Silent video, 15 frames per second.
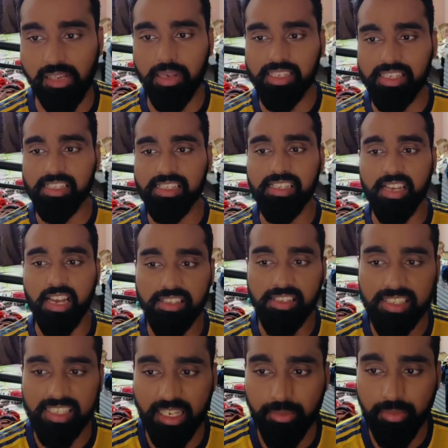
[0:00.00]
He says, This Arsenal
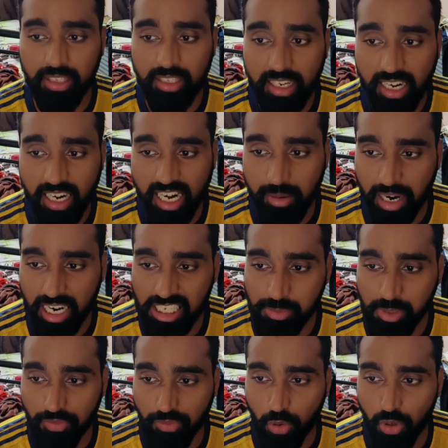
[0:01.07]
team reminds me
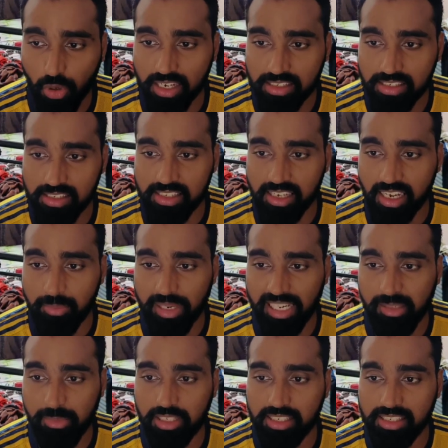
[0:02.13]
of old Arsenal, the
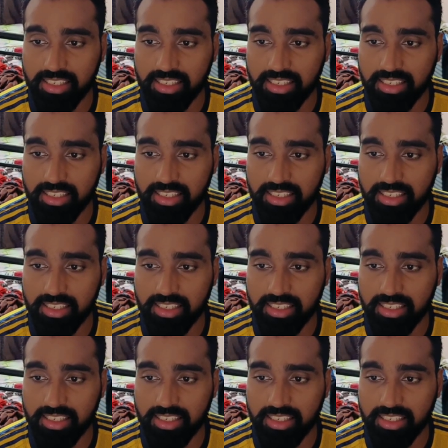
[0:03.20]
unbeatables.